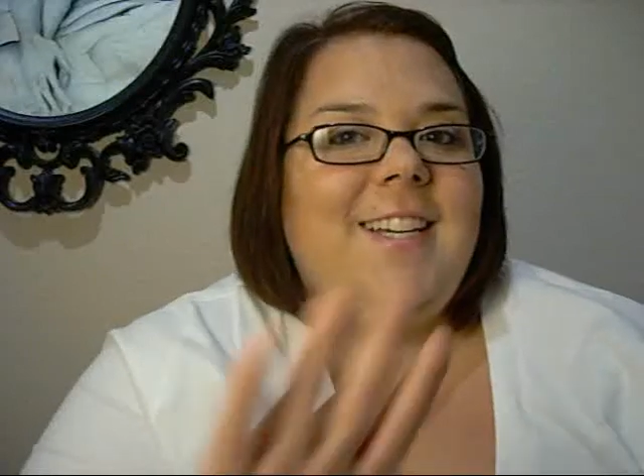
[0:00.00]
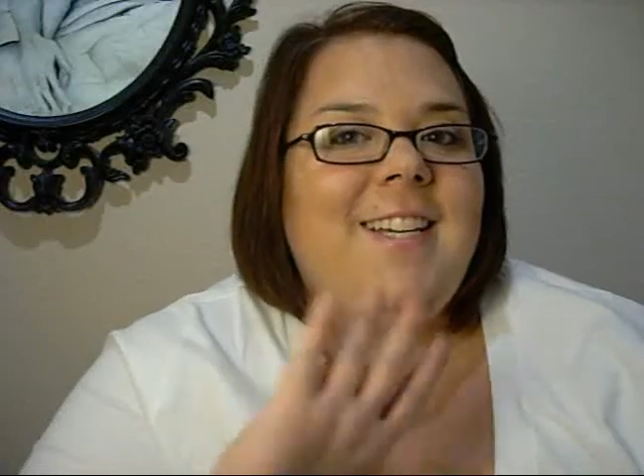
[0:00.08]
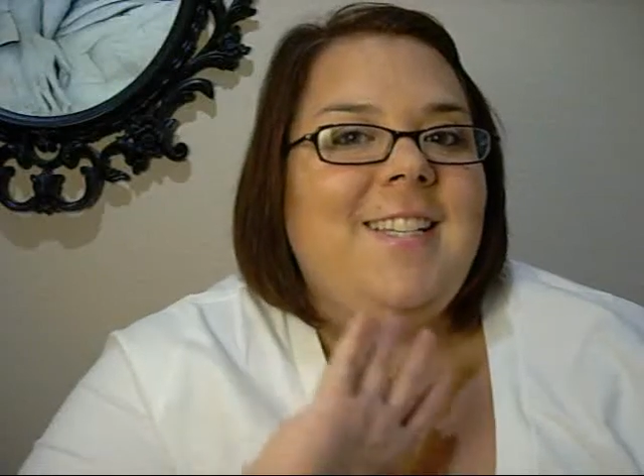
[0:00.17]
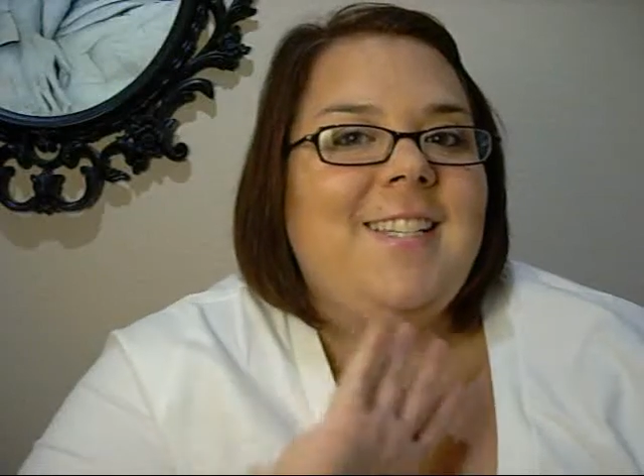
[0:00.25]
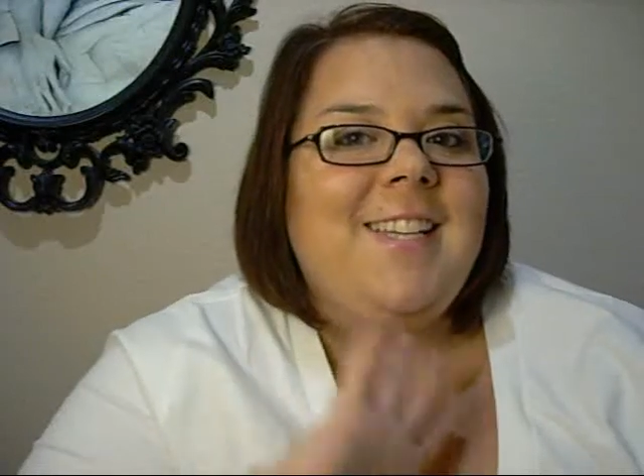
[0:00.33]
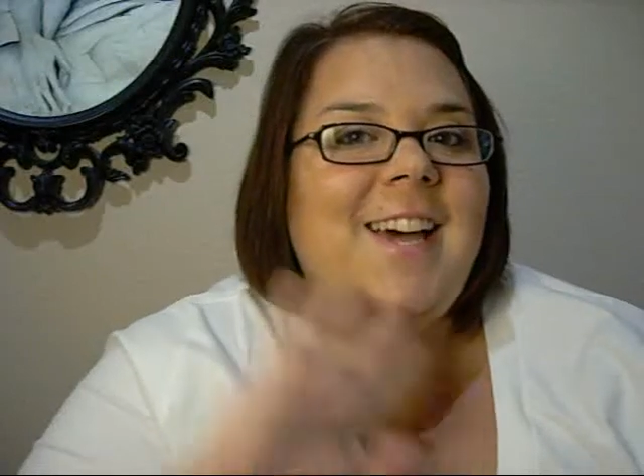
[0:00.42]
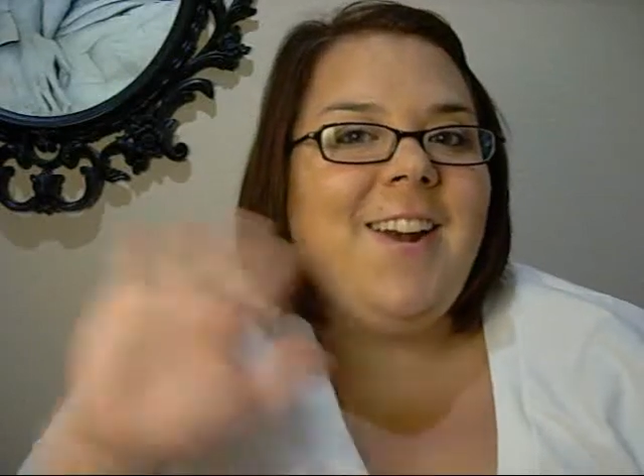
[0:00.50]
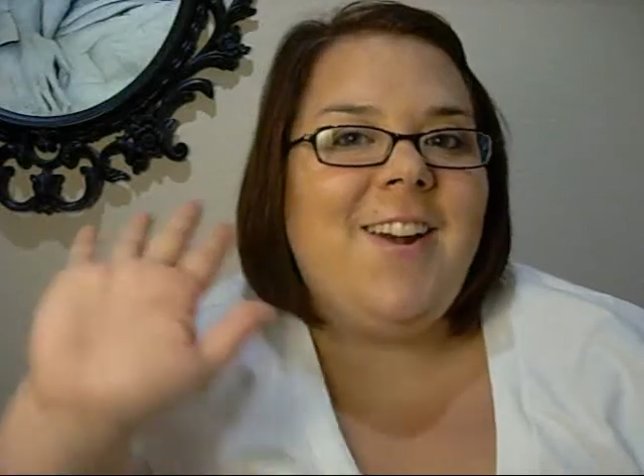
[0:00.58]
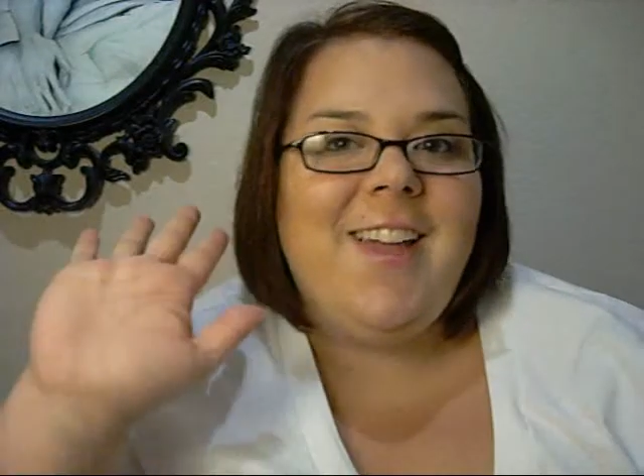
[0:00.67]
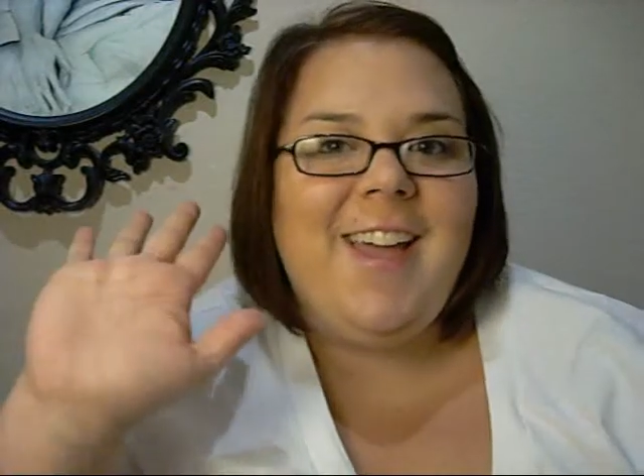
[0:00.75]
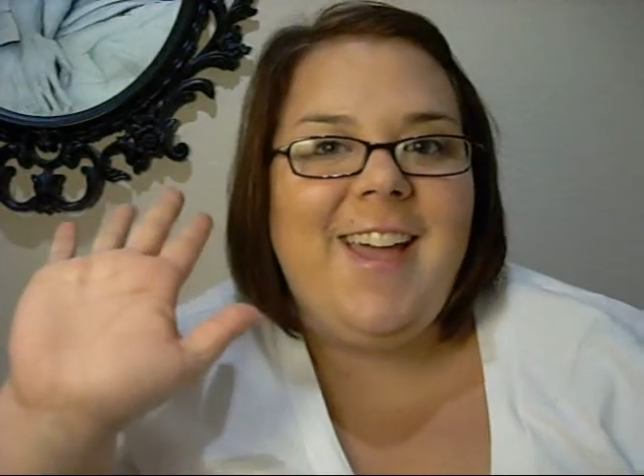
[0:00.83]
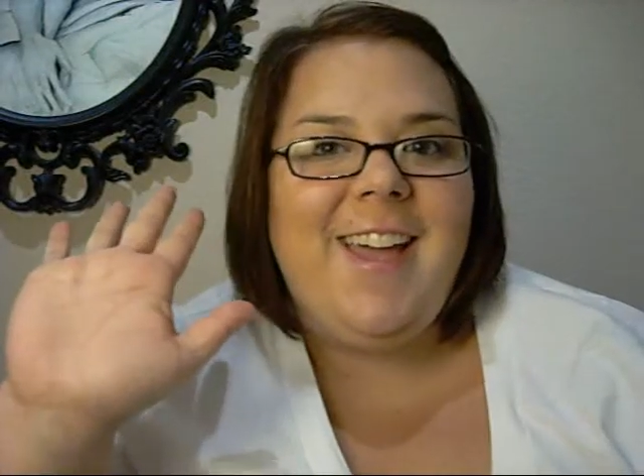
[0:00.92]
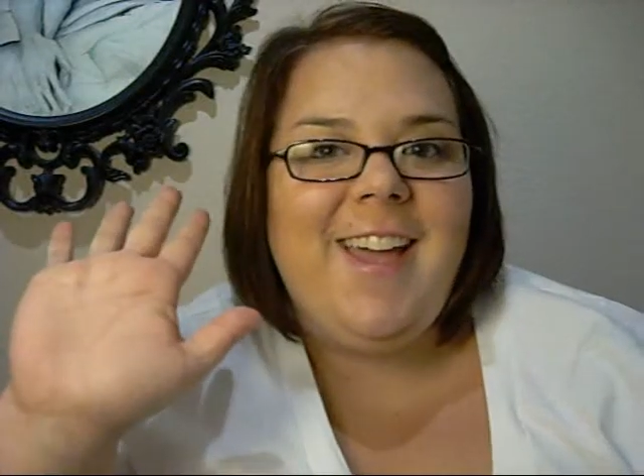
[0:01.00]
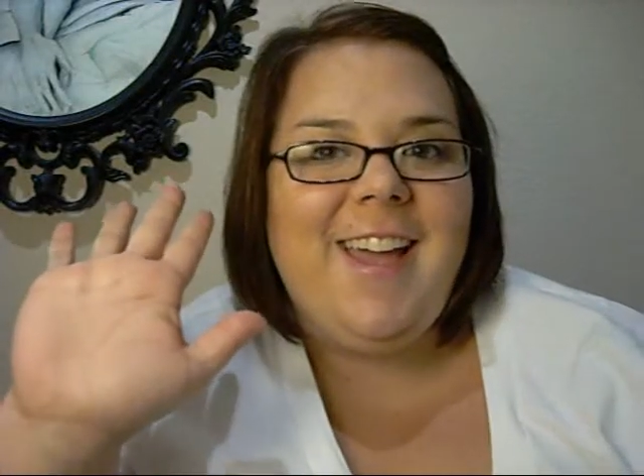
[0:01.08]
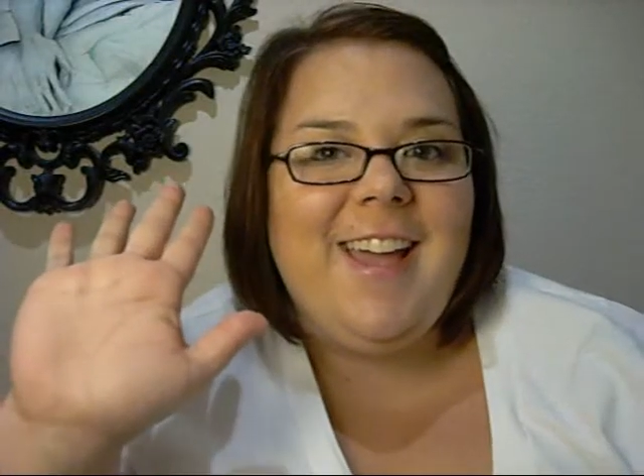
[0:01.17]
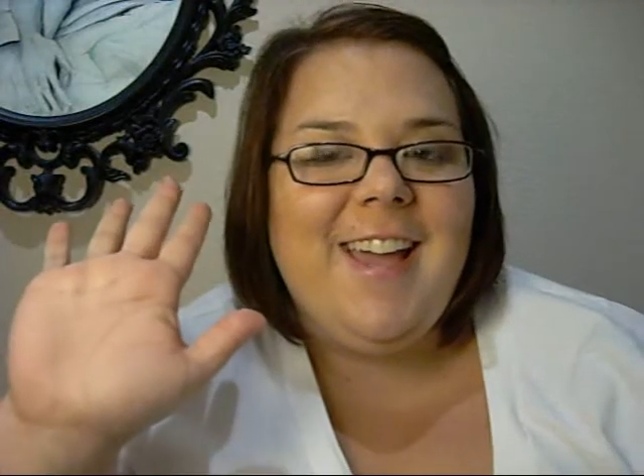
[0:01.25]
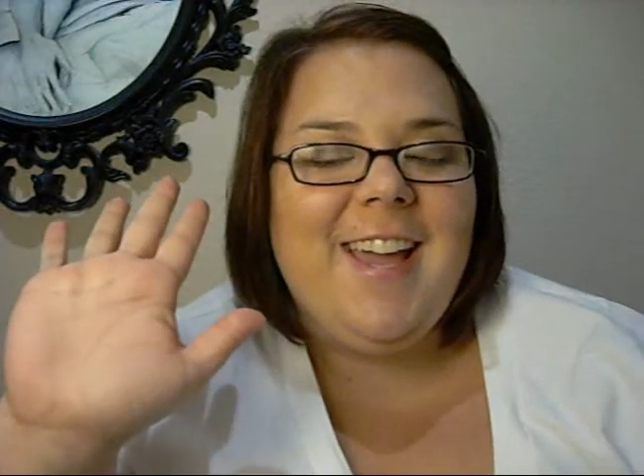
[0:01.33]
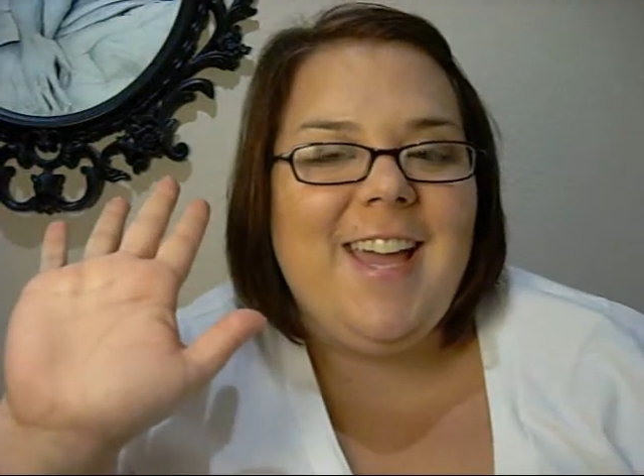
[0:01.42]
It's
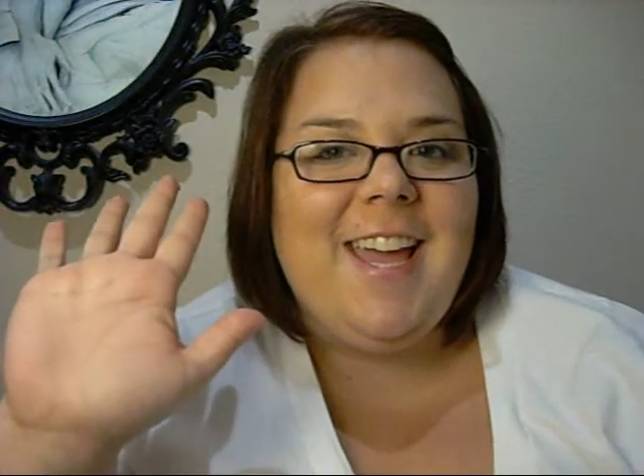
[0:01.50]
Saturday,